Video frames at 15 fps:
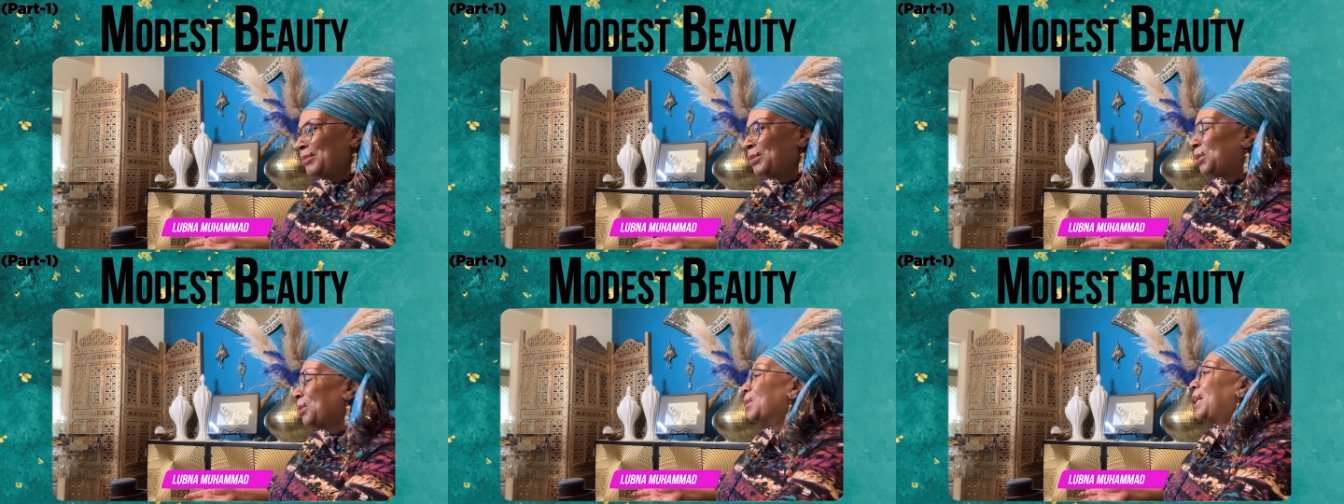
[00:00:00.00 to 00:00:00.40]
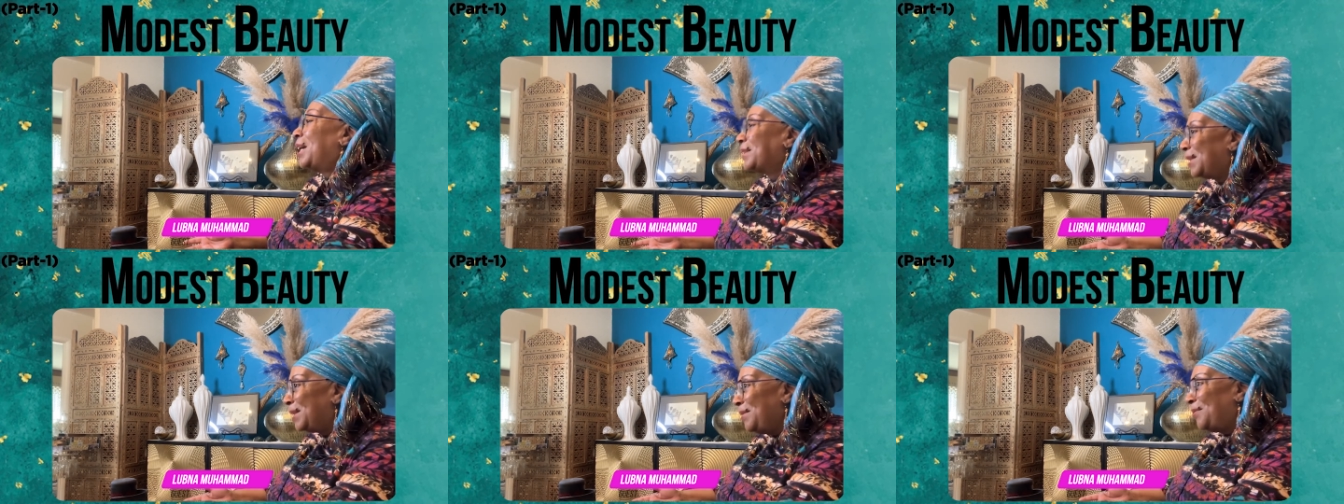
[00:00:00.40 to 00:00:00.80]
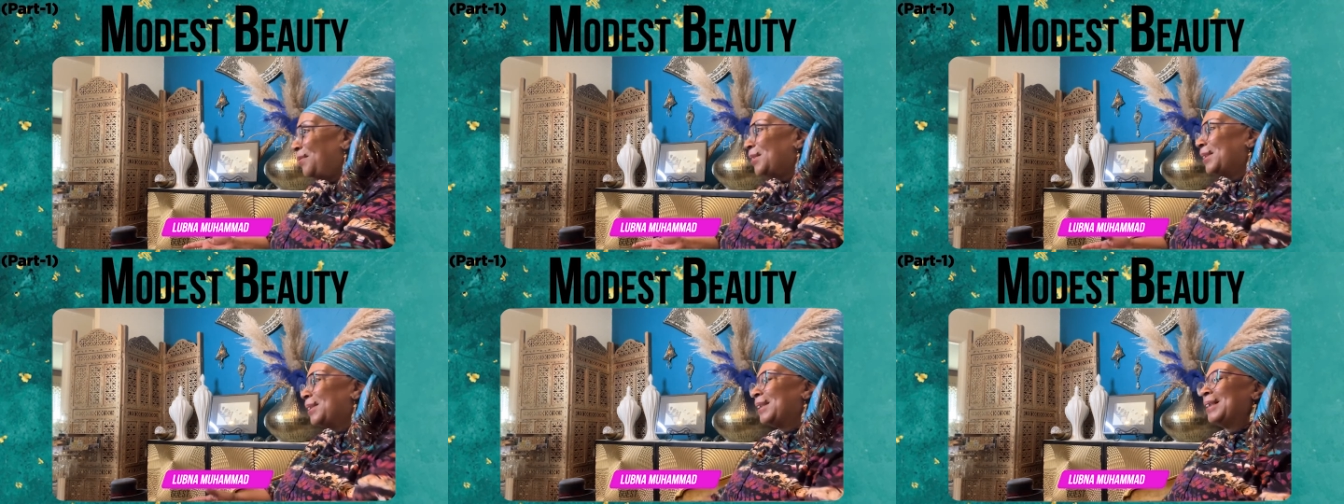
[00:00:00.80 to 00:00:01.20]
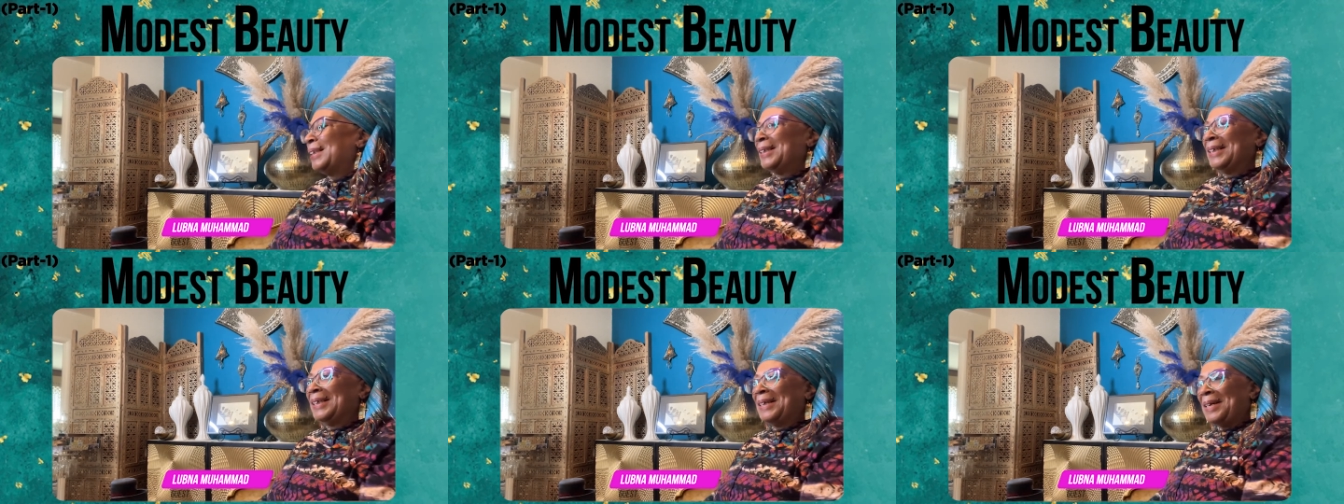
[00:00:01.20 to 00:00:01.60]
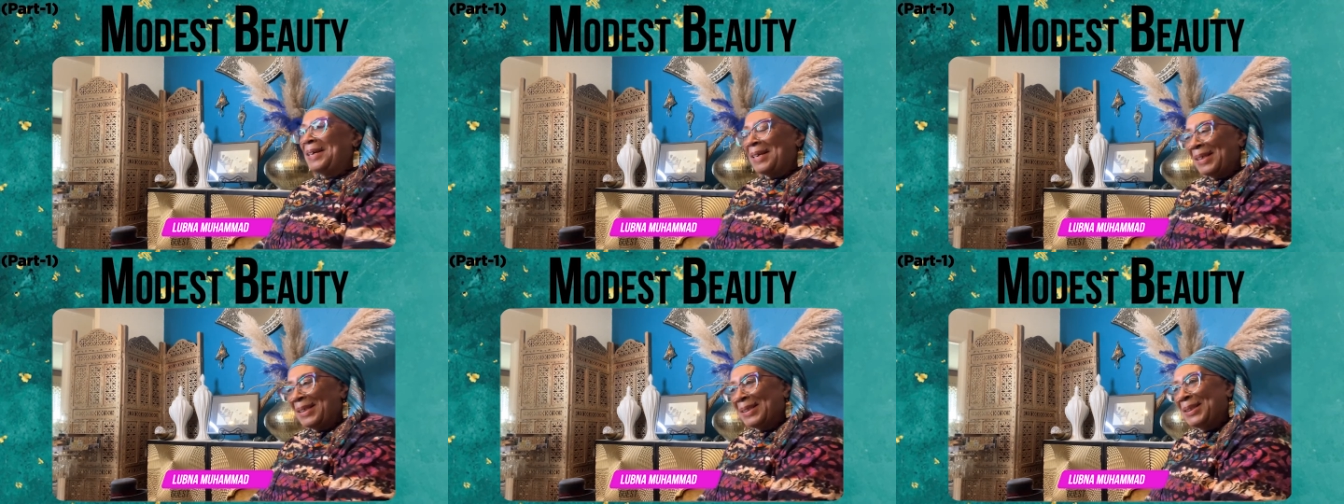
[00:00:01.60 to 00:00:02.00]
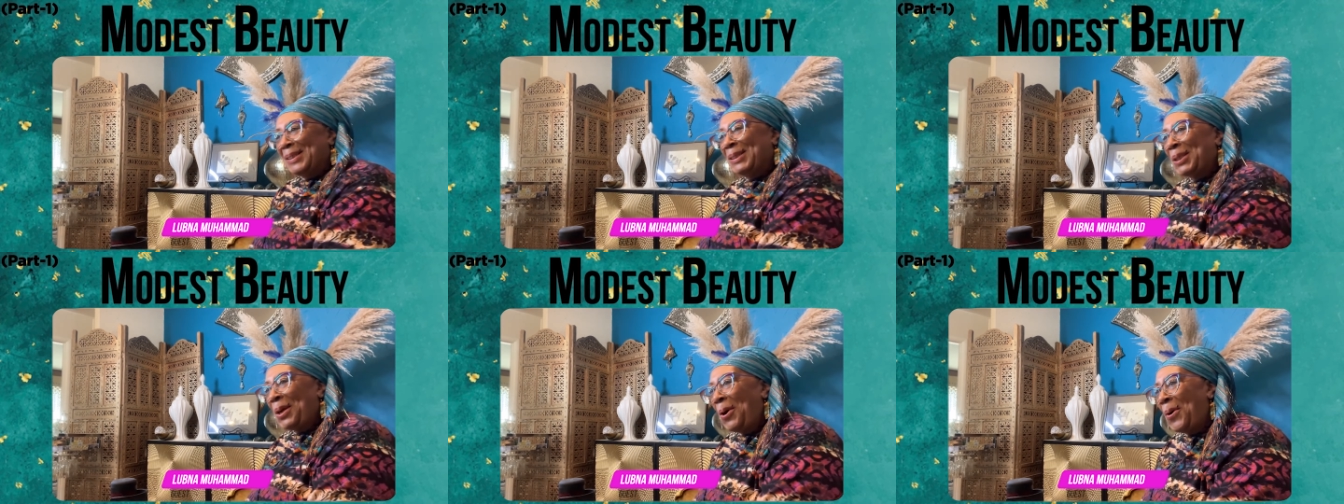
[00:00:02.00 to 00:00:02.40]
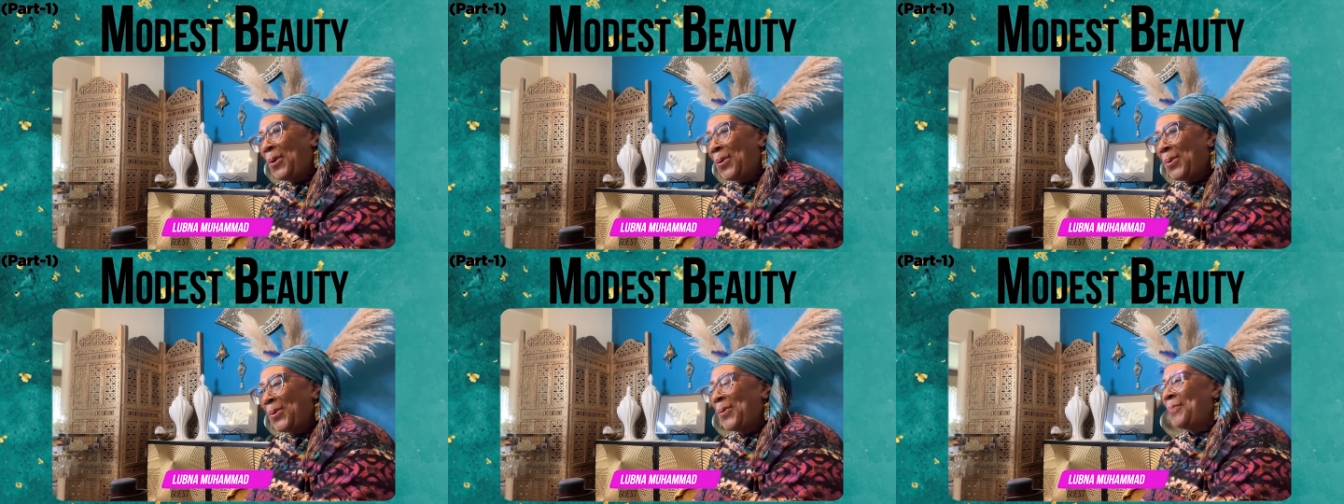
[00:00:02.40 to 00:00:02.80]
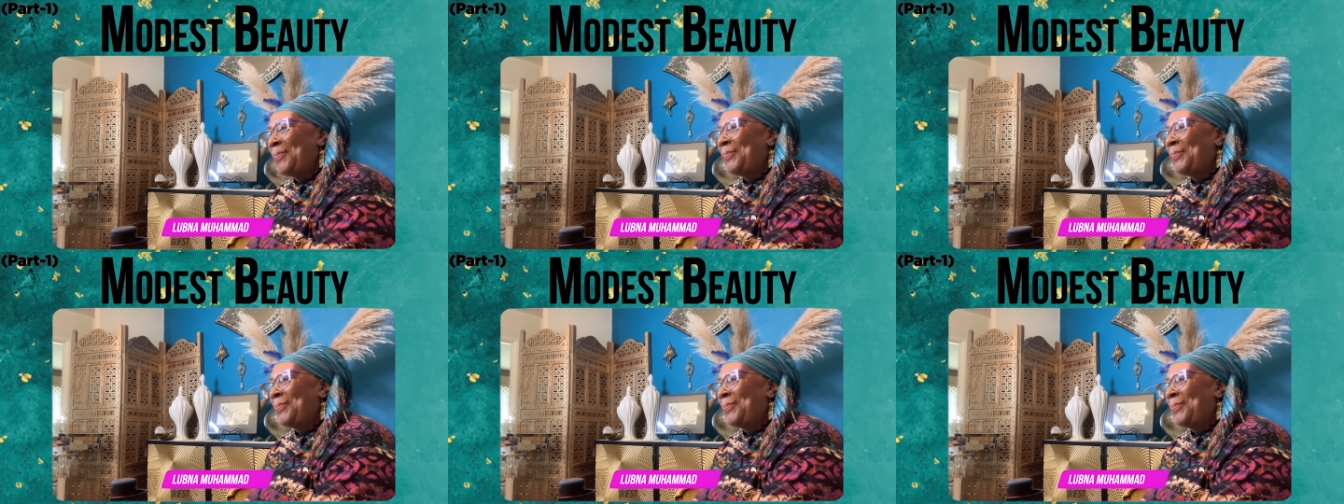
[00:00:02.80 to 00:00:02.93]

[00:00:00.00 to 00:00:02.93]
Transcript: Zul Uh-huh, uh-huh, uh-huh. So